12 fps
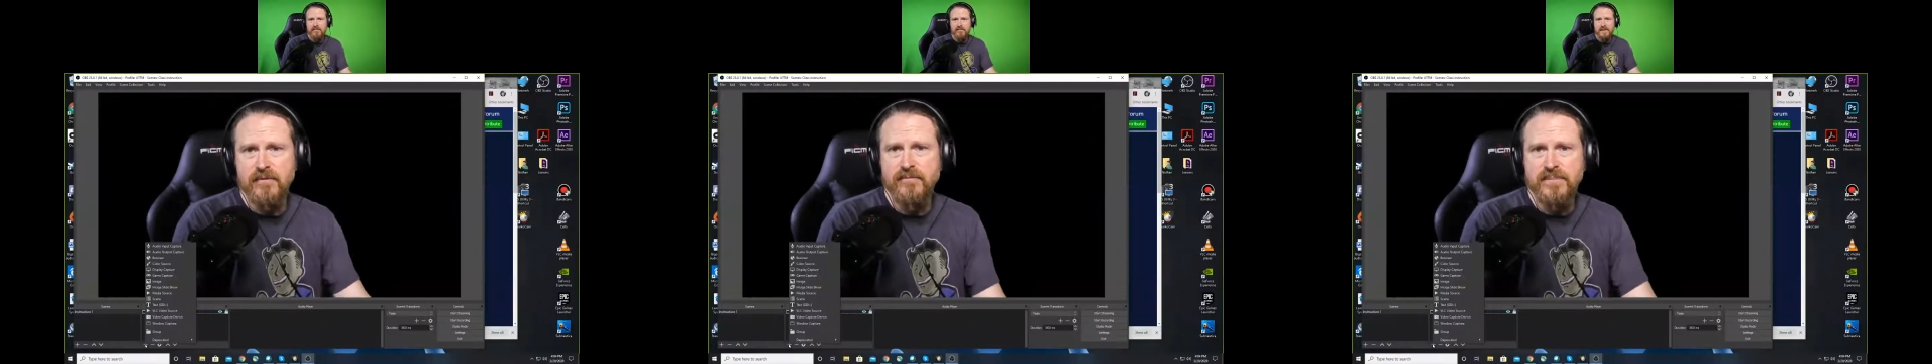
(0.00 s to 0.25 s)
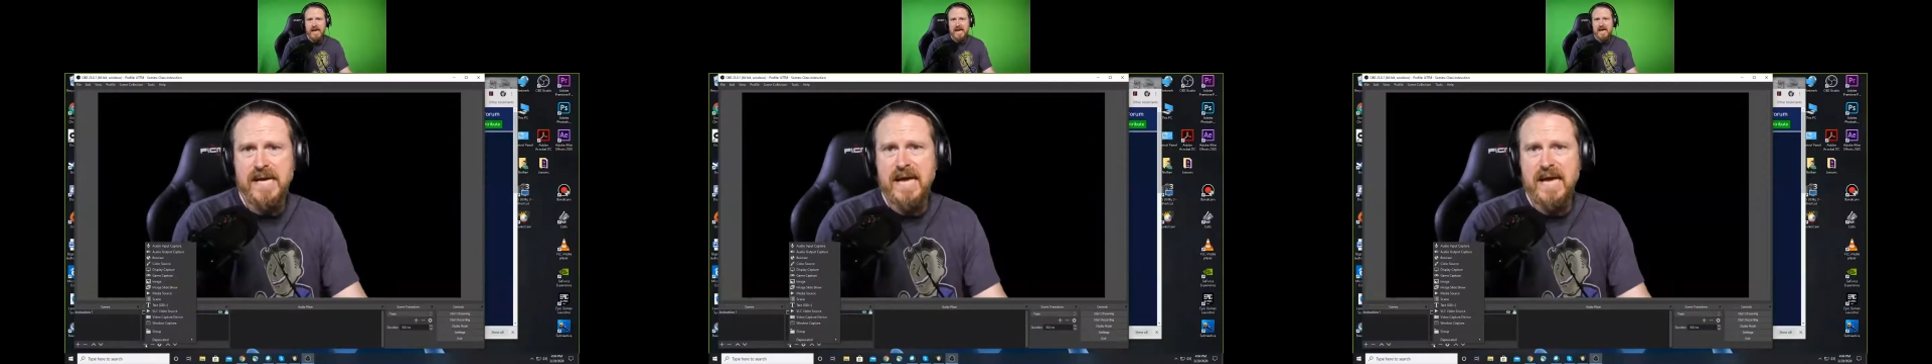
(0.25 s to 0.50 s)

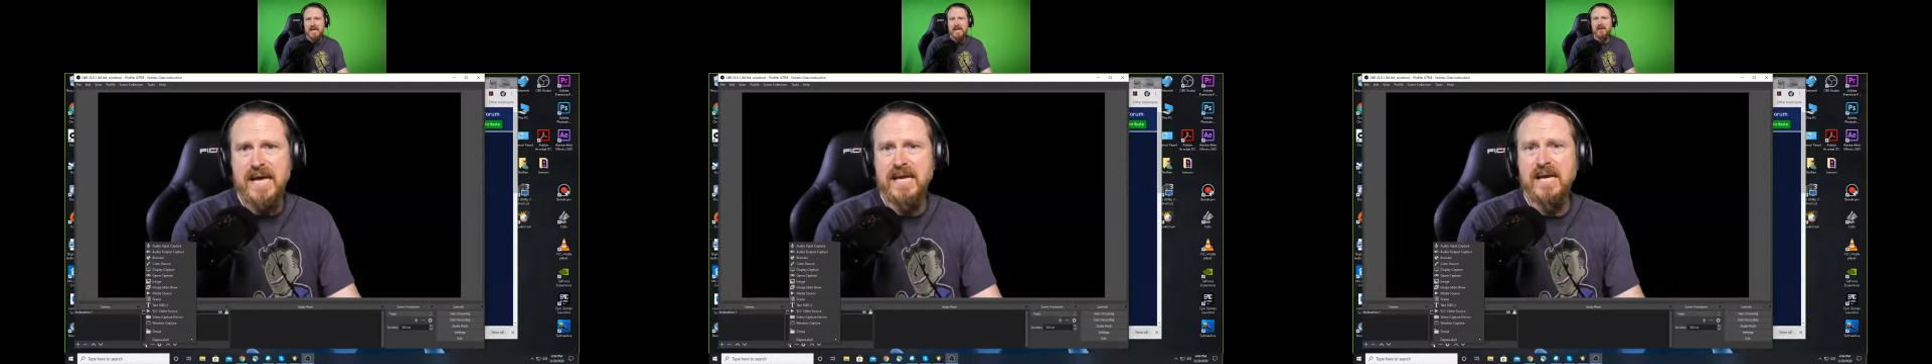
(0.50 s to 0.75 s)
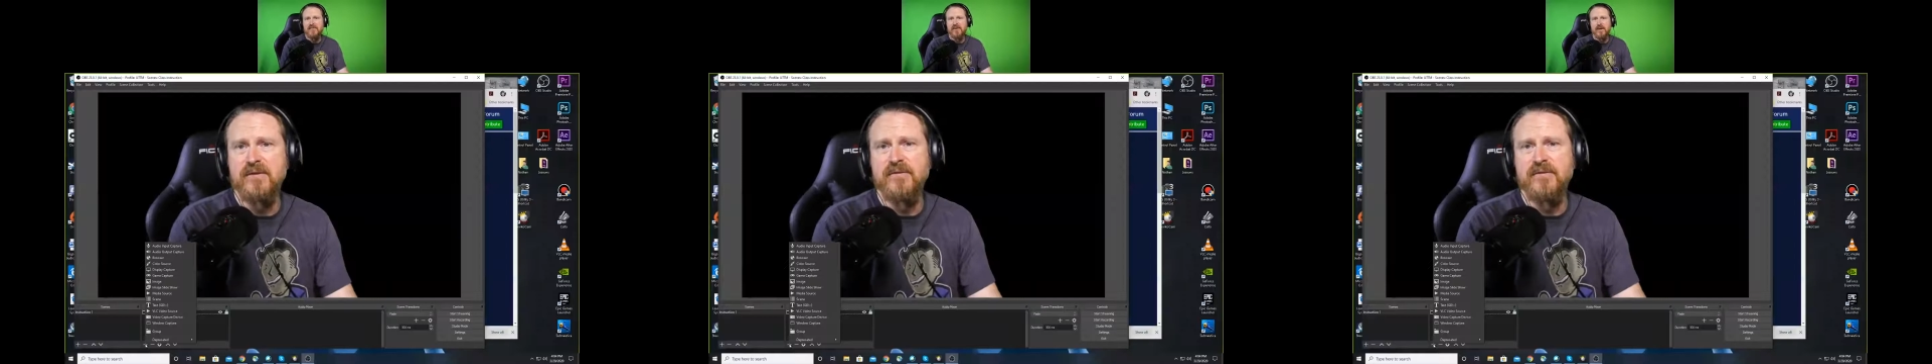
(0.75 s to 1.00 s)
taking any
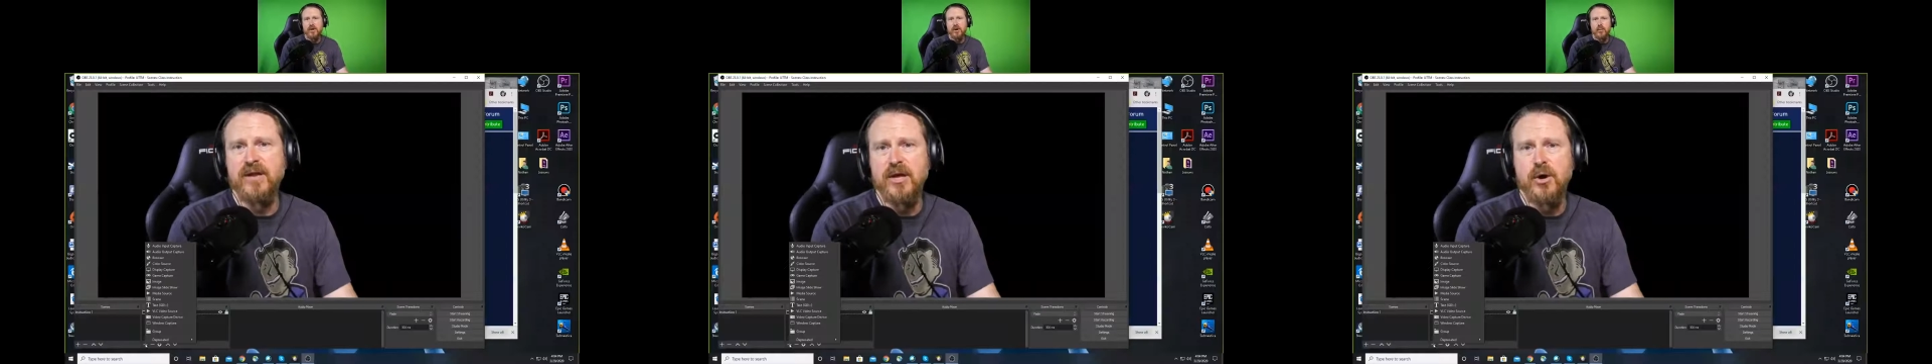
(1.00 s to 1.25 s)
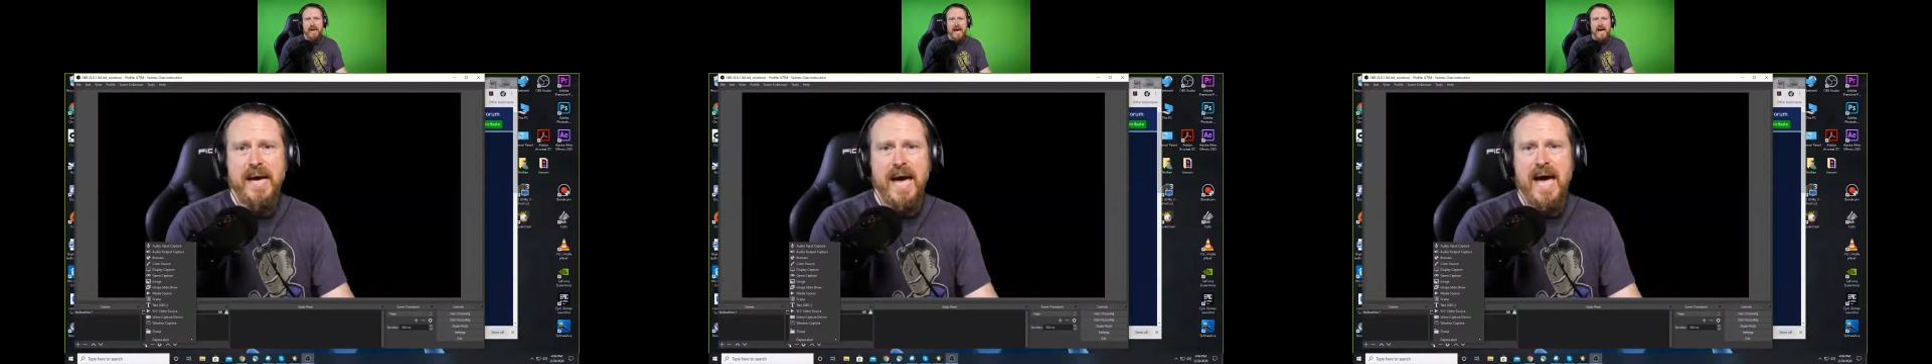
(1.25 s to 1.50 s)
video
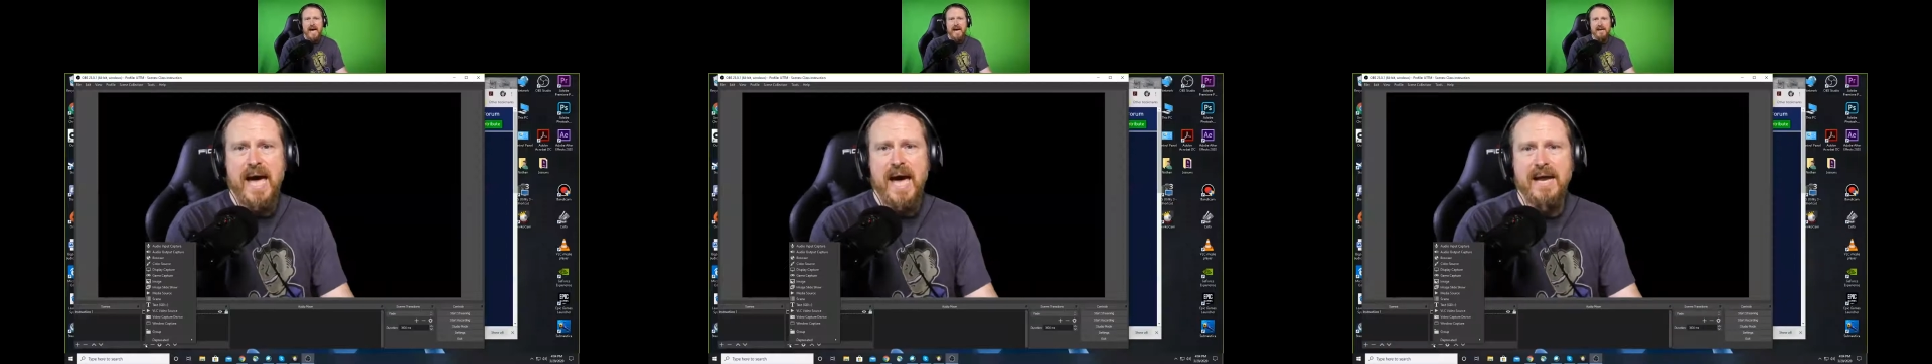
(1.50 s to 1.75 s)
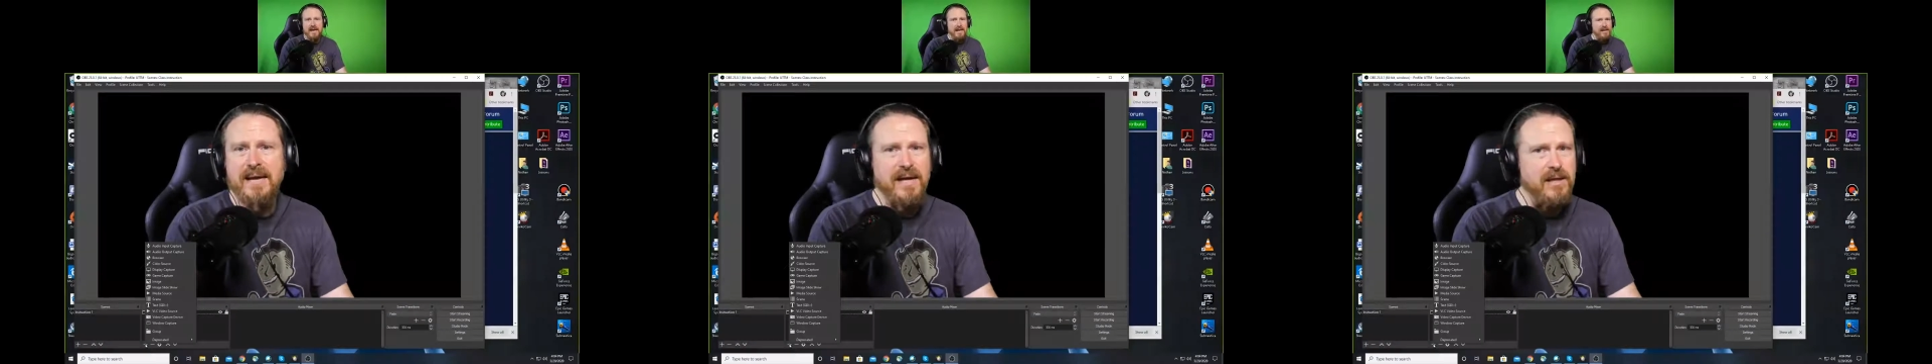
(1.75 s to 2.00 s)
we add
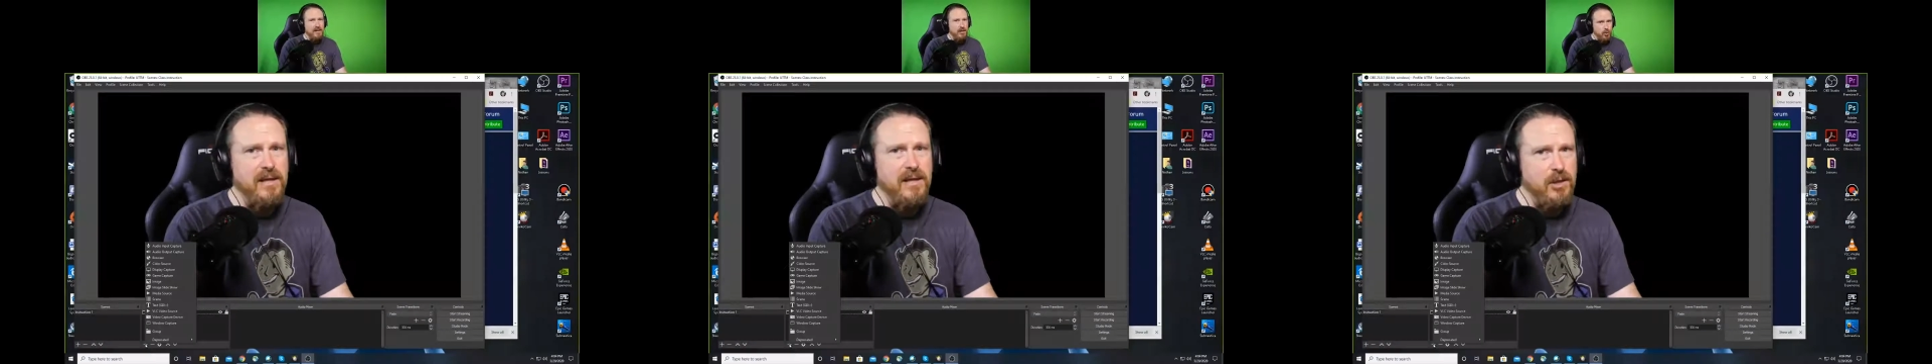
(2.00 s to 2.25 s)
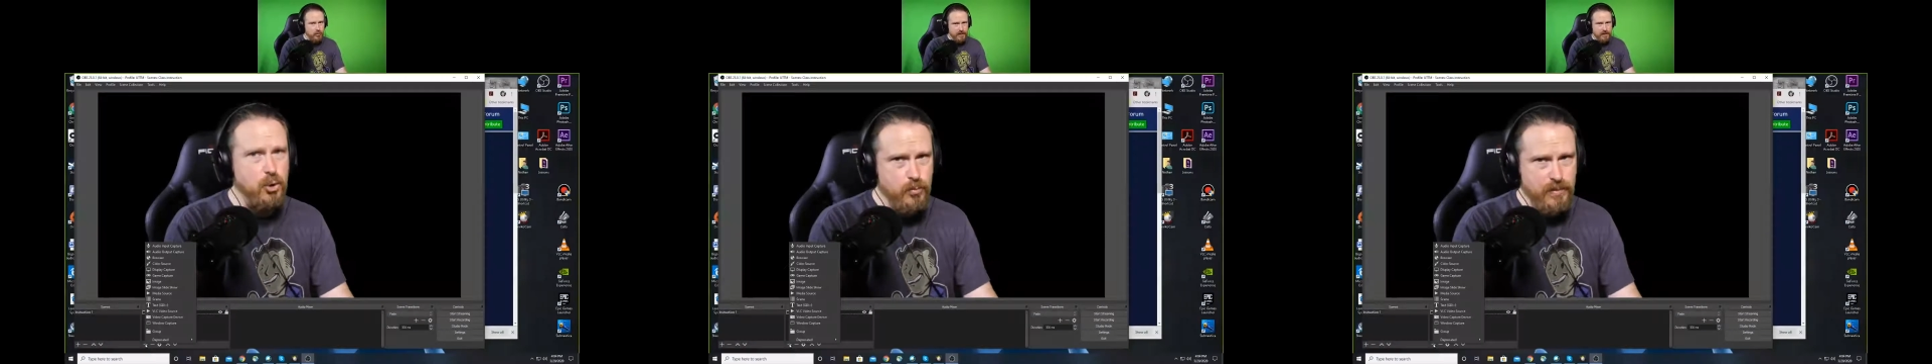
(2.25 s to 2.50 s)
and
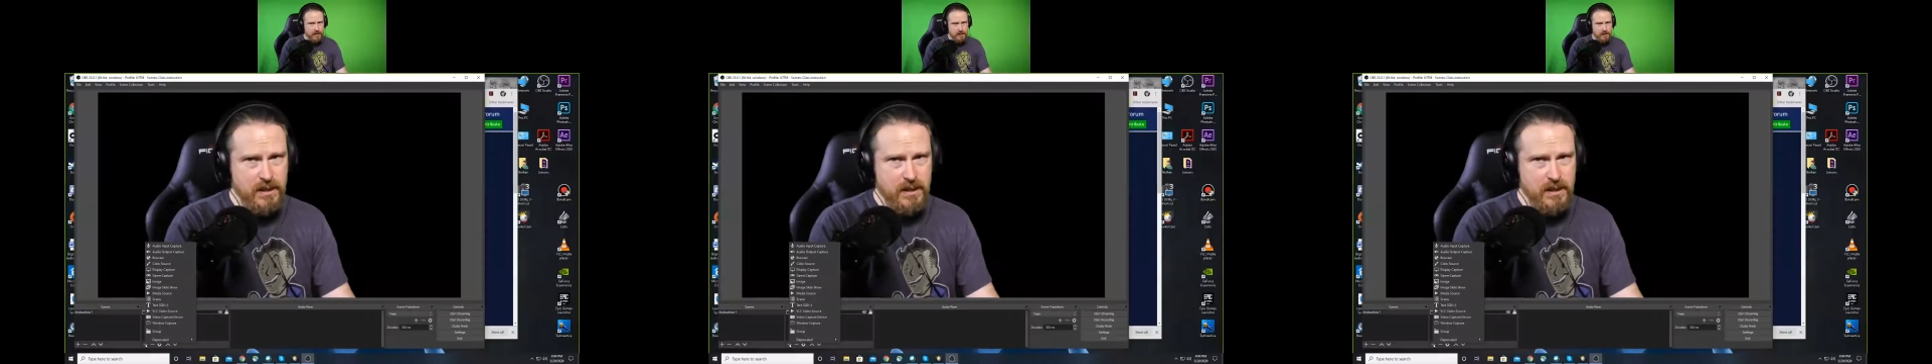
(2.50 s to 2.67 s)
looping it.